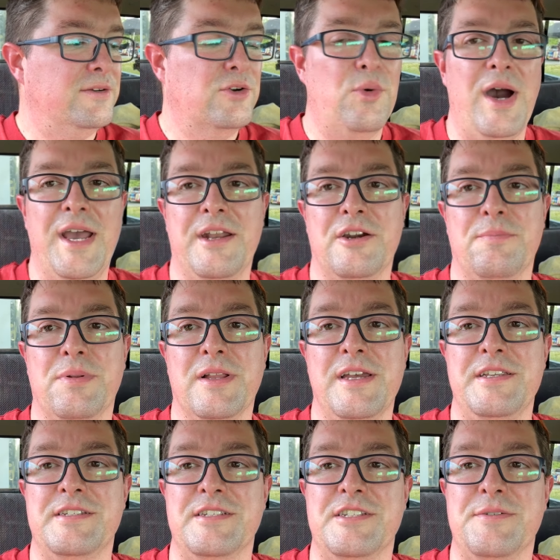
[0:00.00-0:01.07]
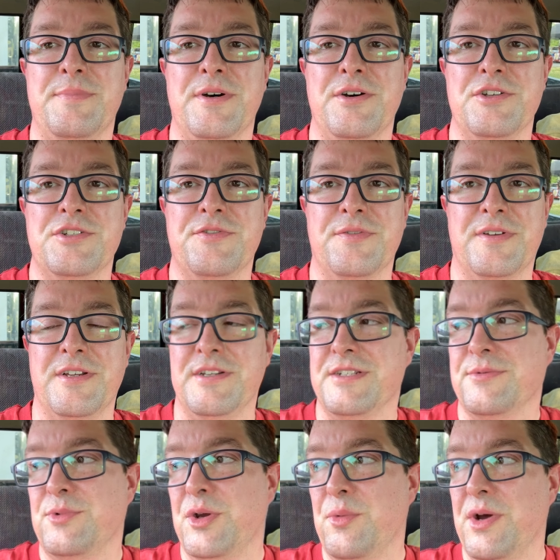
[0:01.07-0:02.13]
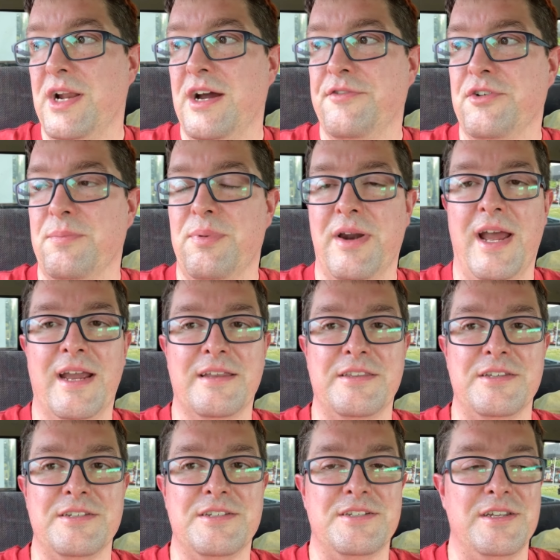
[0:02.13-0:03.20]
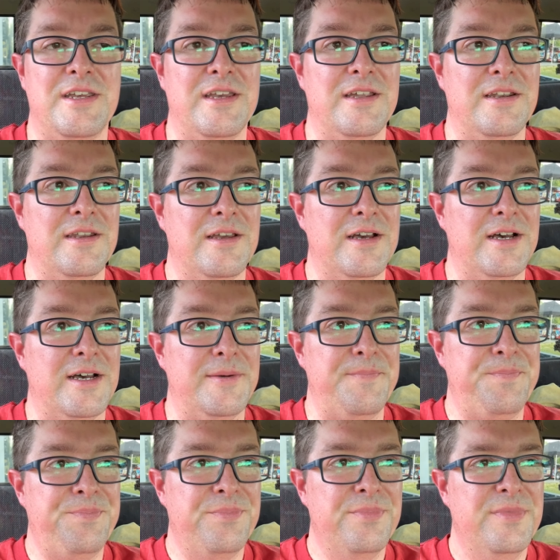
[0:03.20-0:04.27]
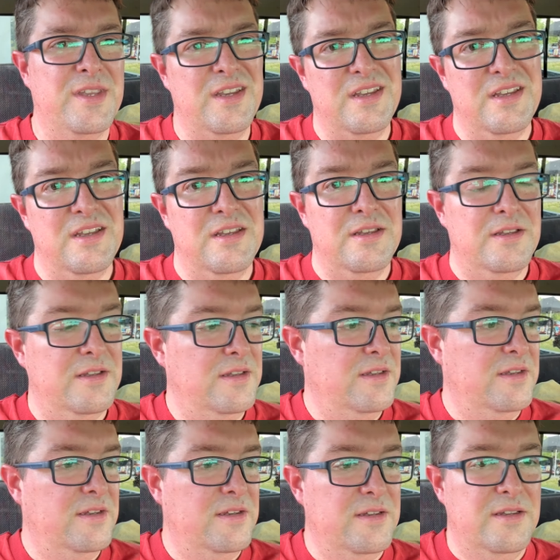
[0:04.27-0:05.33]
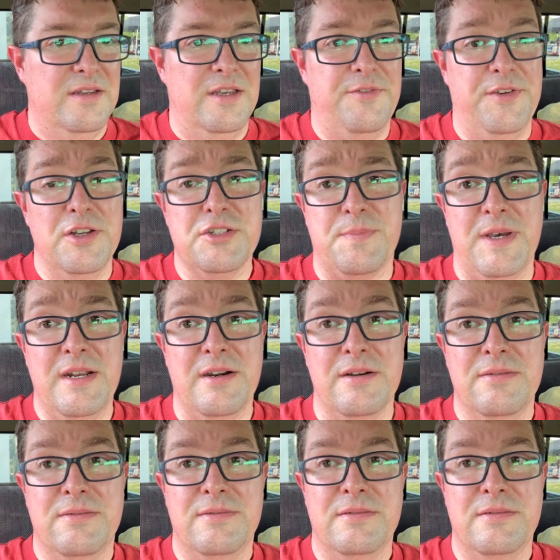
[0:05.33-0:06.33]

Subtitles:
quieter place, I suppose, because we went out for practice and it feels better.